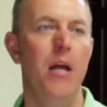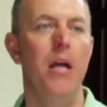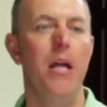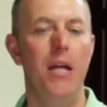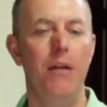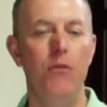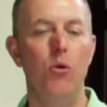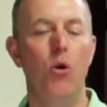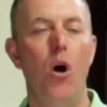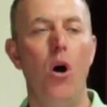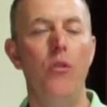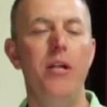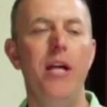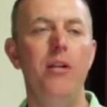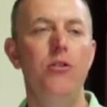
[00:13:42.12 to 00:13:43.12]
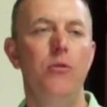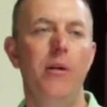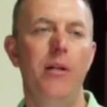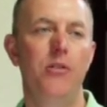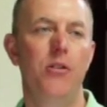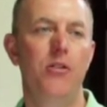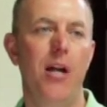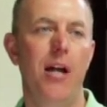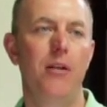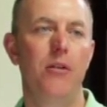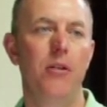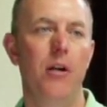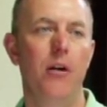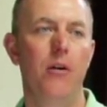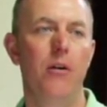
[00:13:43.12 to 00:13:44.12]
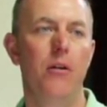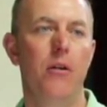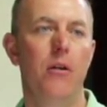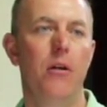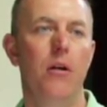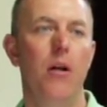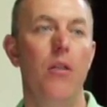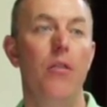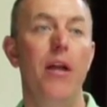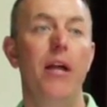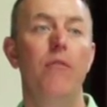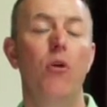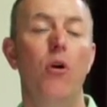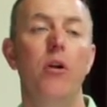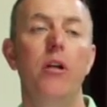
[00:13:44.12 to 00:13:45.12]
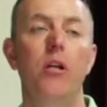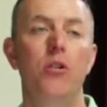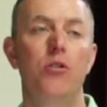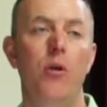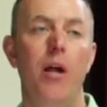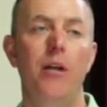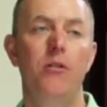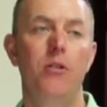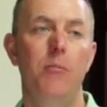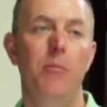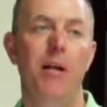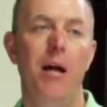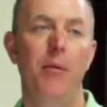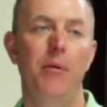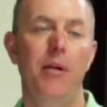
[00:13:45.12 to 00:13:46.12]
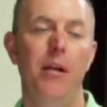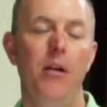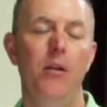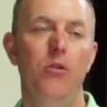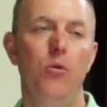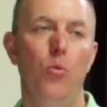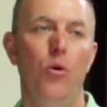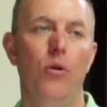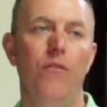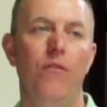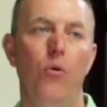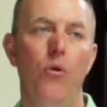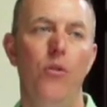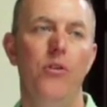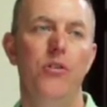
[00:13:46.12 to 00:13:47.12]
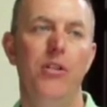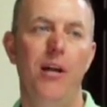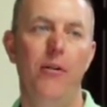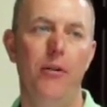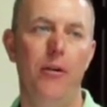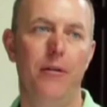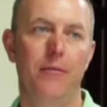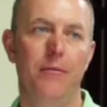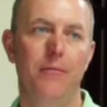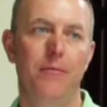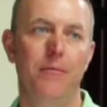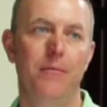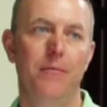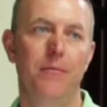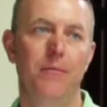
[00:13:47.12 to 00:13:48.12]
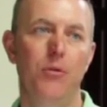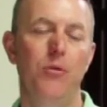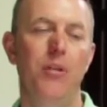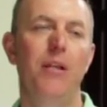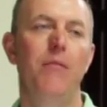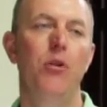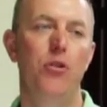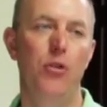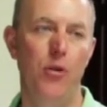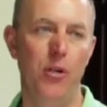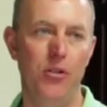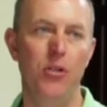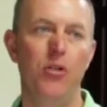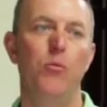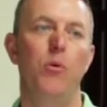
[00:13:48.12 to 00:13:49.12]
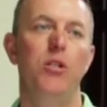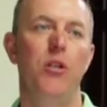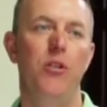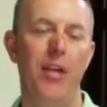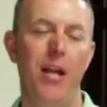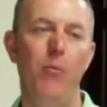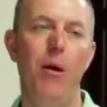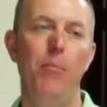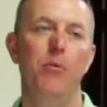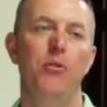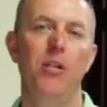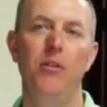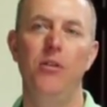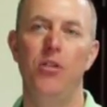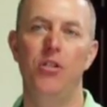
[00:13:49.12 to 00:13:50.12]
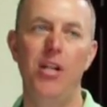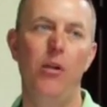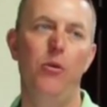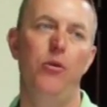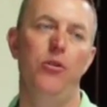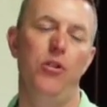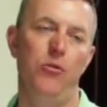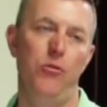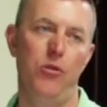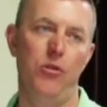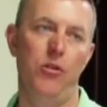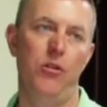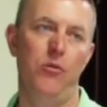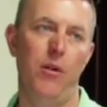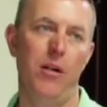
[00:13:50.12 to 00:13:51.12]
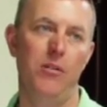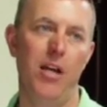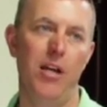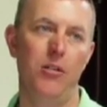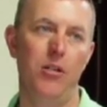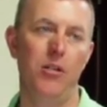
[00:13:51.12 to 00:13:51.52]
If you call the agent who has the sign in the yard, they have already contractually been obligated to work for the seller. So think of an attorney situation. They represent the seller's interest in the transaction.